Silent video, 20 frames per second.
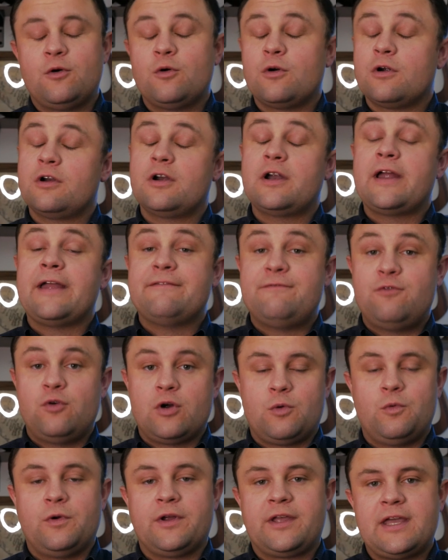or a
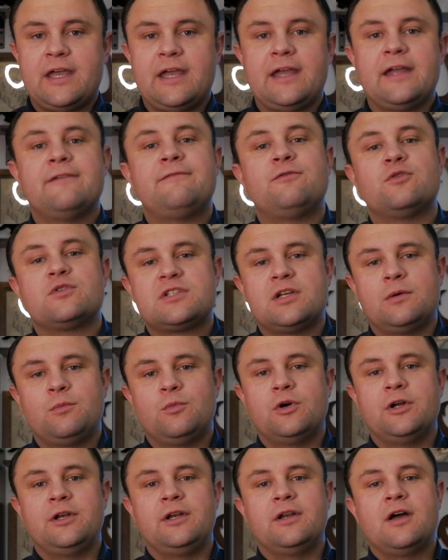401k for
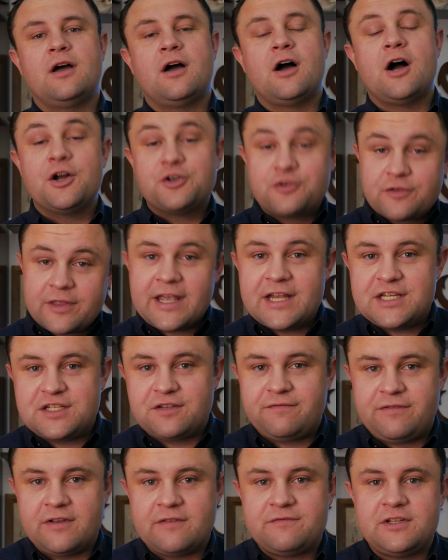someone under the age
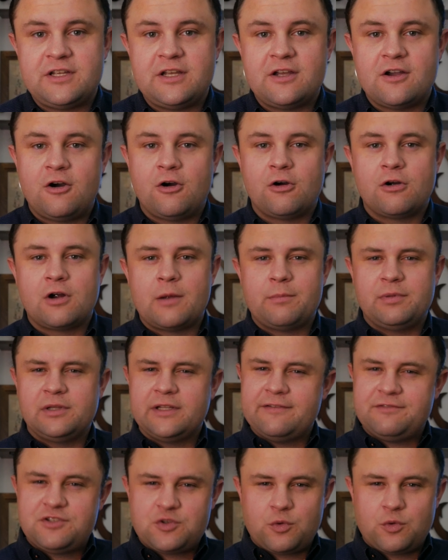of 50 are, I believe,